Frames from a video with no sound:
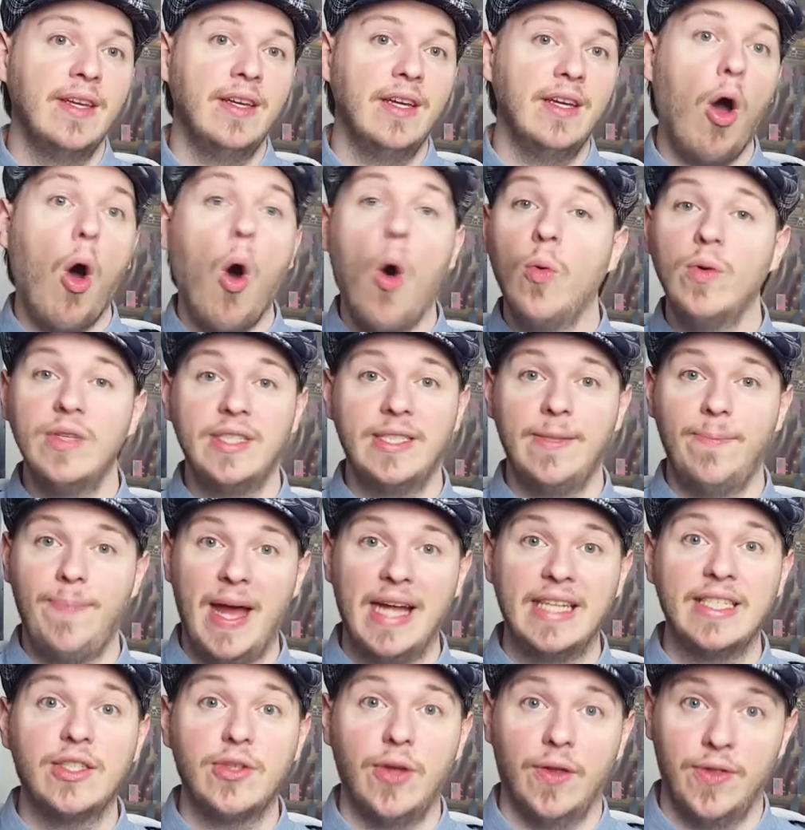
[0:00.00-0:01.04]
Always
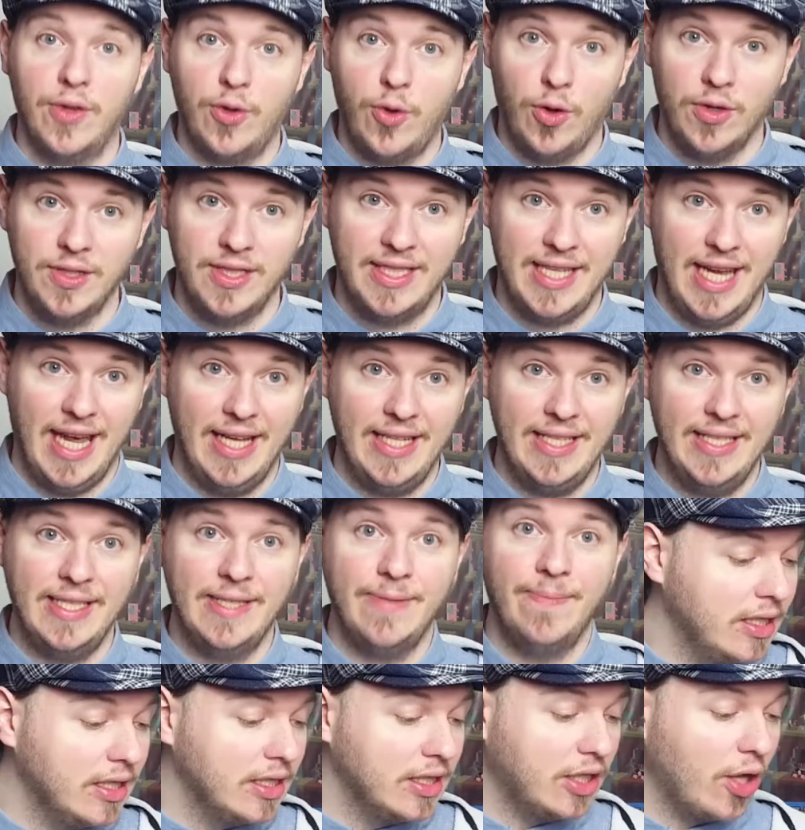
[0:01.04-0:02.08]
depends on the context.
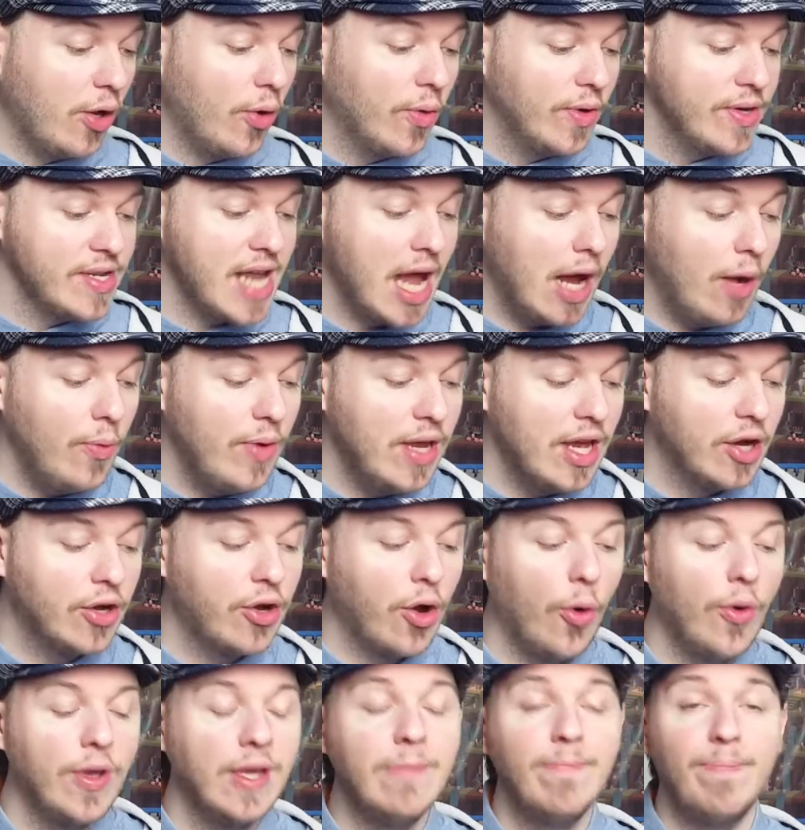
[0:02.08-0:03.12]
So, now we
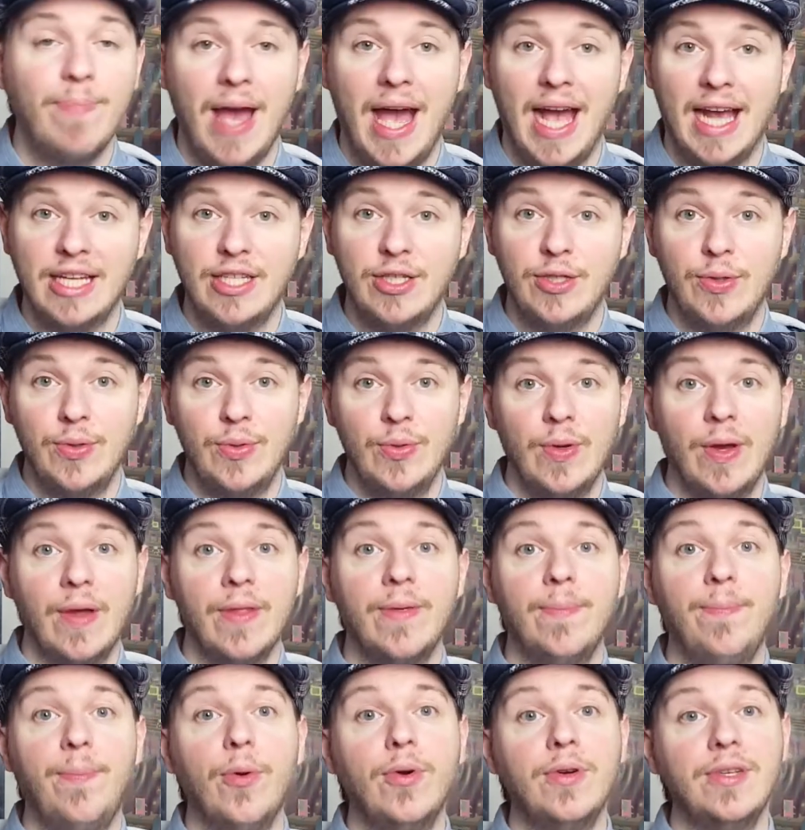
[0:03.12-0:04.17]
are going back to
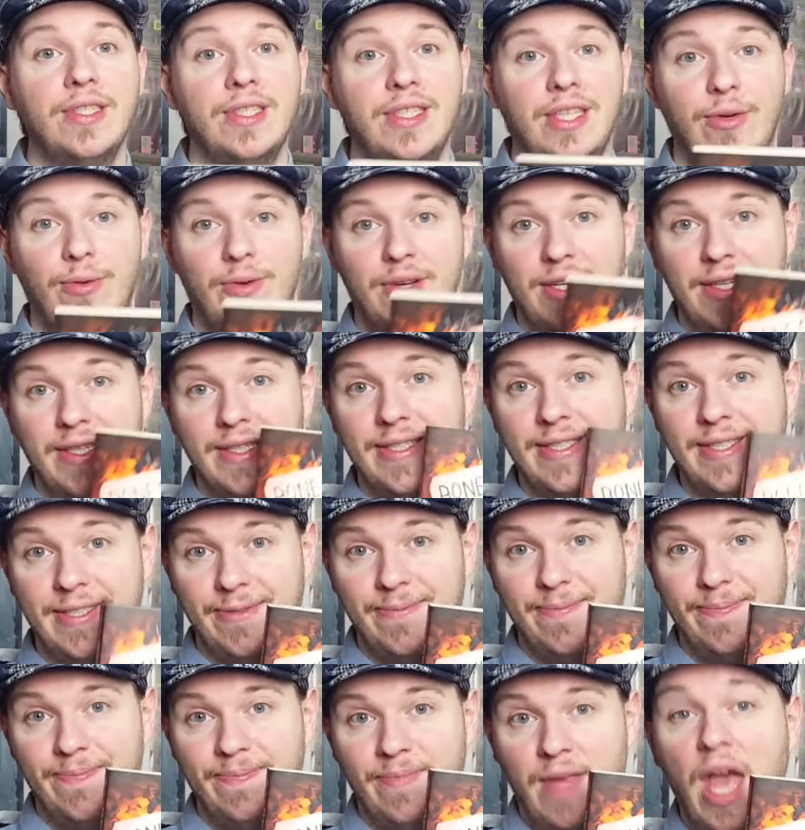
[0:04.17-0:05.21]
the book series.
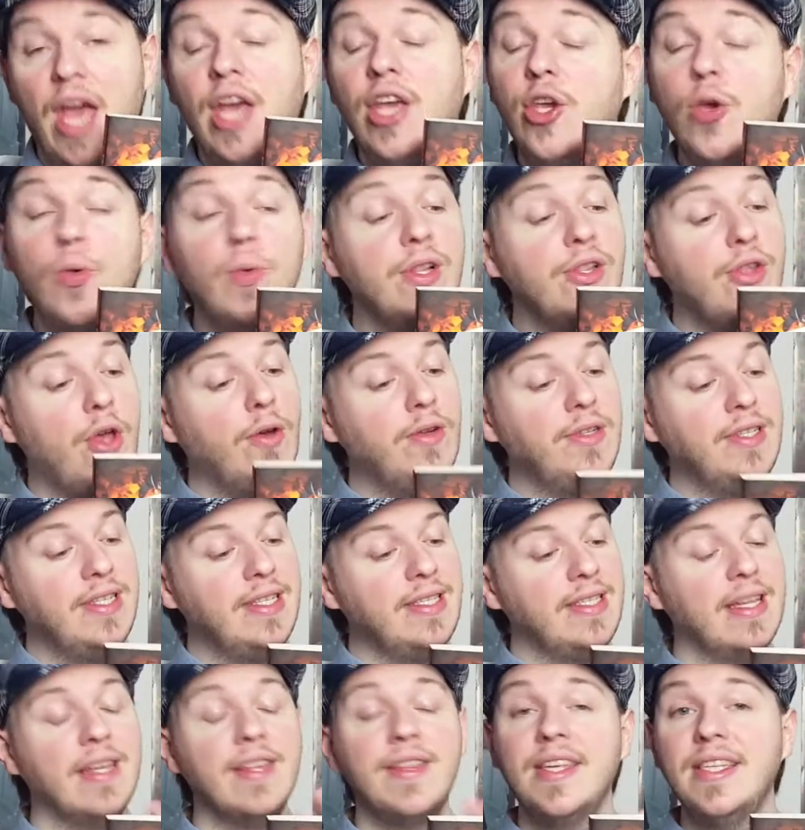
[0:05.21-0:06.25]
You will
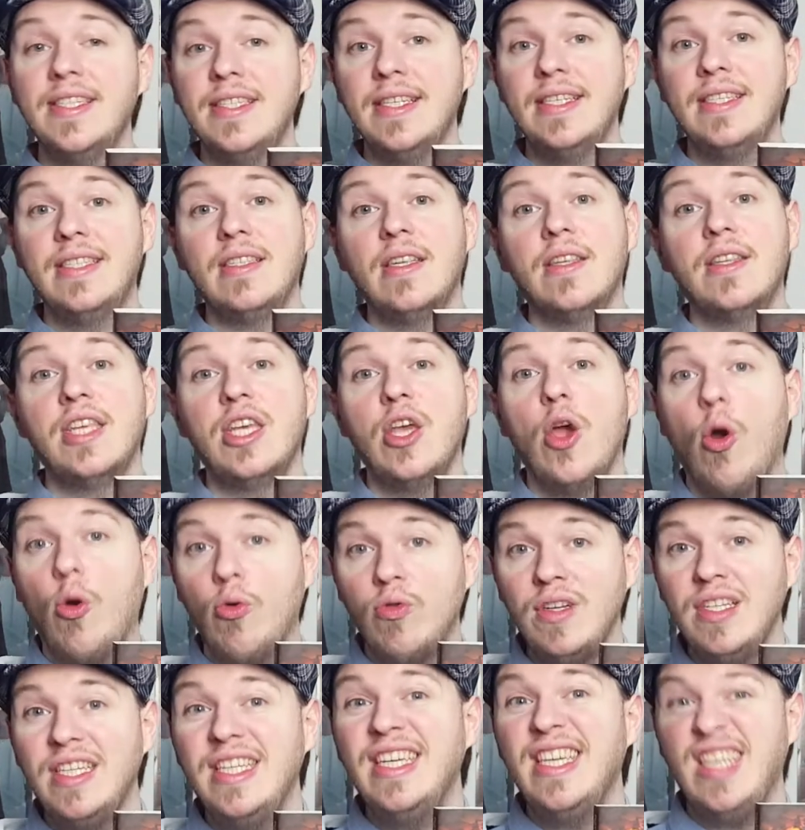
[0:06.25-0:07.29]
notice this is the
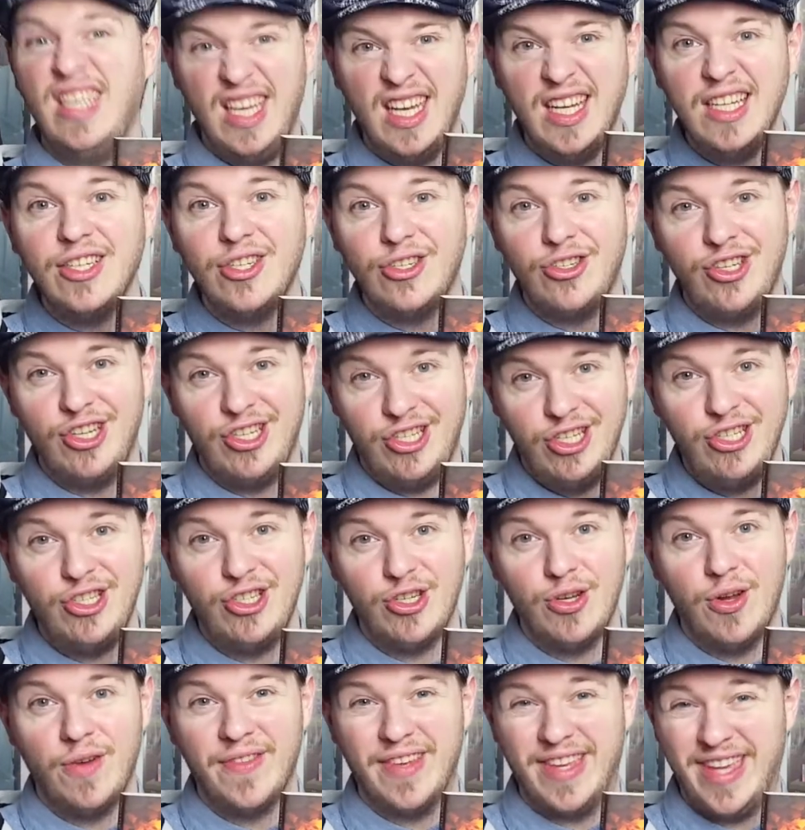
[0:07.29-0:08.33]
only English
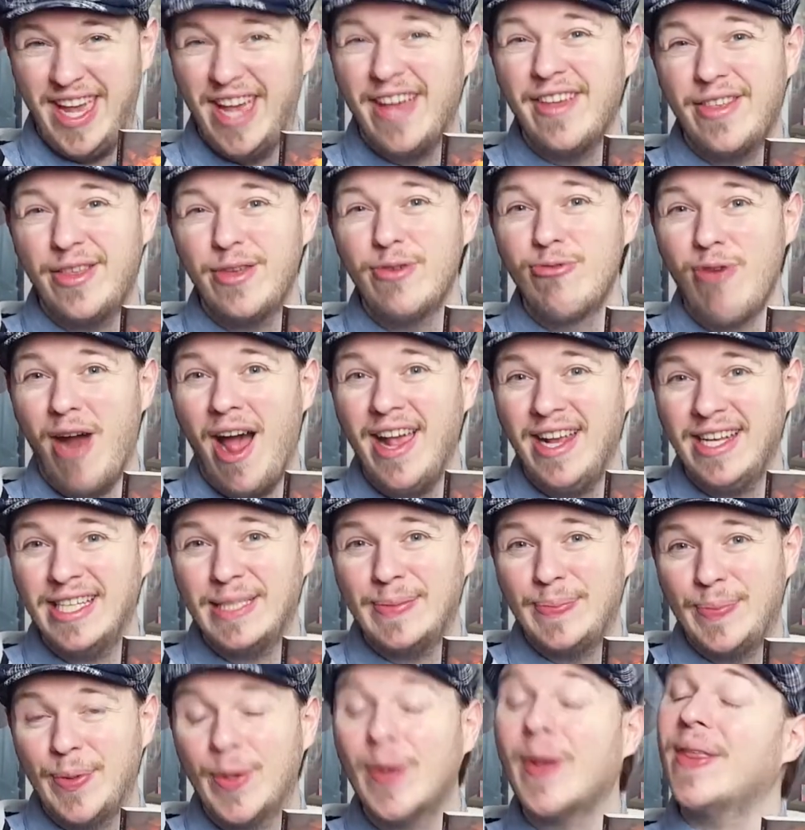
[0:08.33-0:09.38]
edition of a Kathy
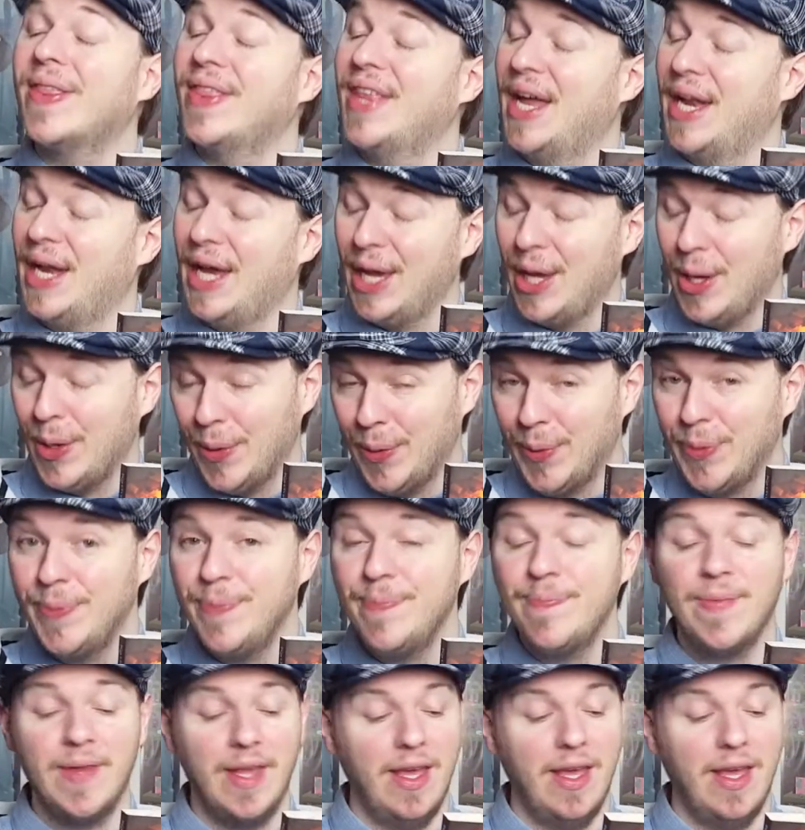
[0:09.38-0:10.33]
Reichs book that I own.